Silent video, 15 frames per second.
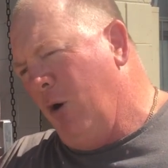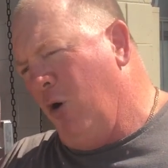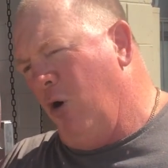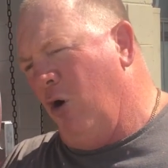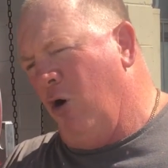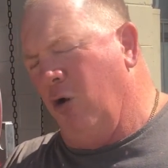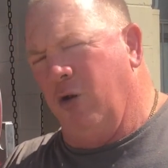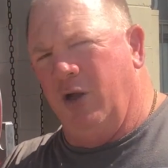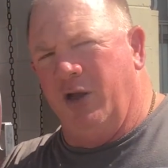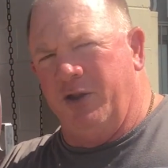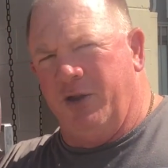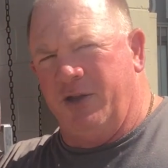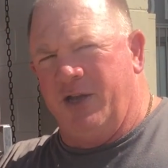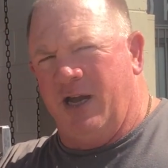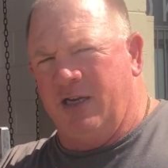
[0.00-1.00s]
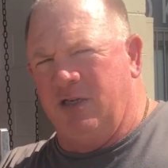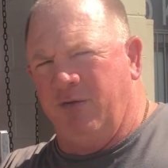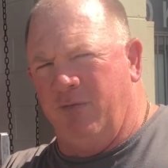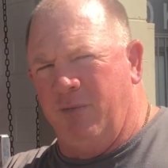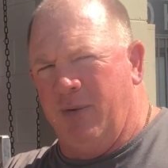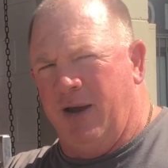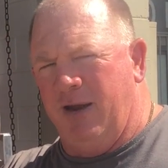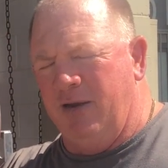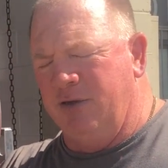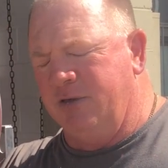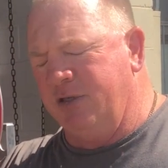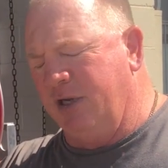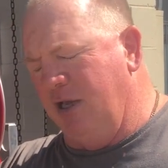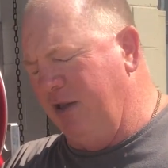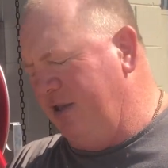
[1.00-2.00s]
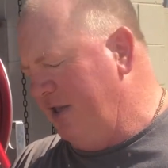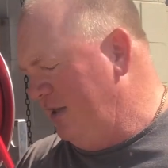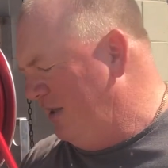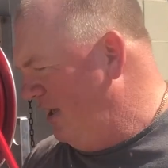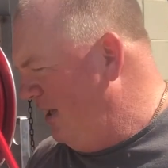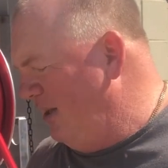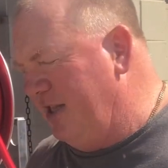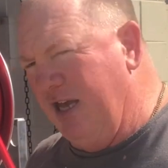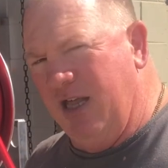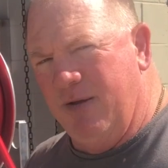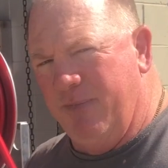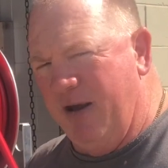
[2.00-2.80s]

all at the touch of a button. So they're the